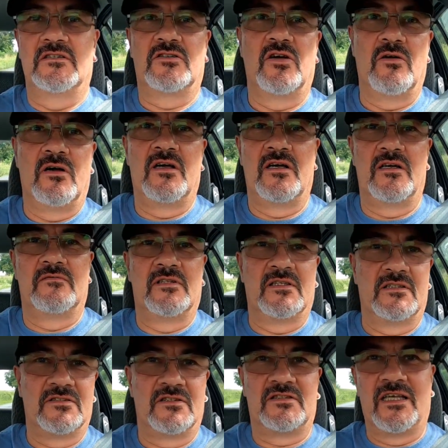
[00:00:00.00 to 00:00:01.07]
So
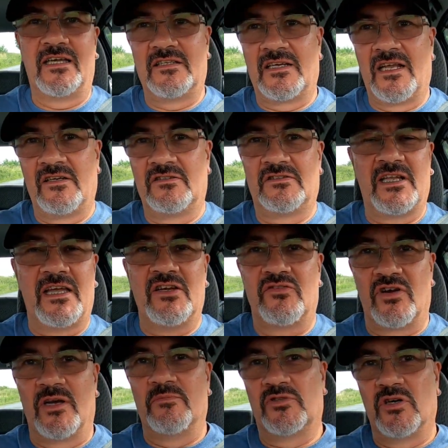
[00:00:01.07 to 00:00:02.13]
as I said guys, day trip.